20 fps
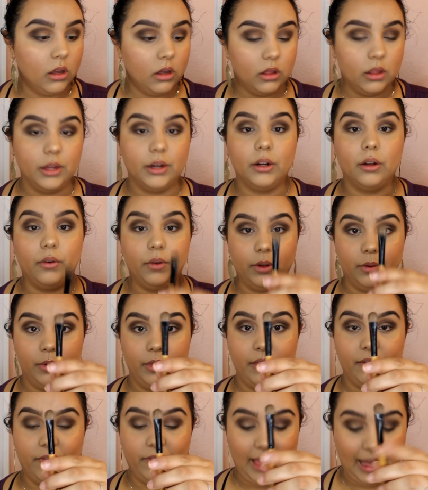Then going with
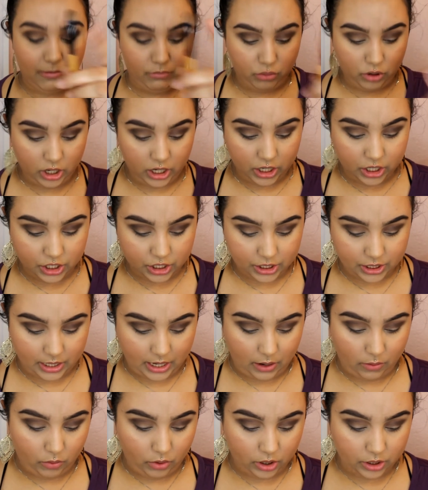the flat brush,
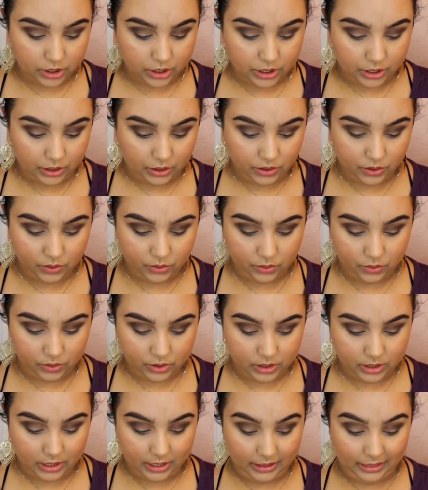I want to use
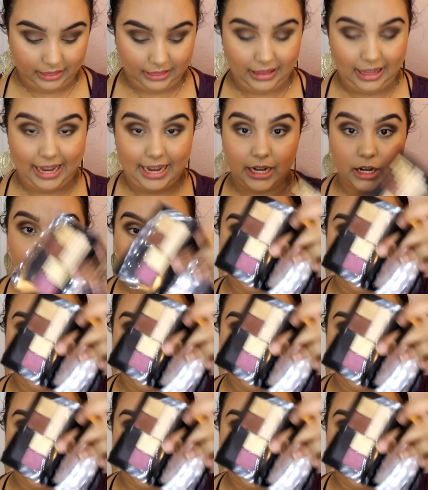the light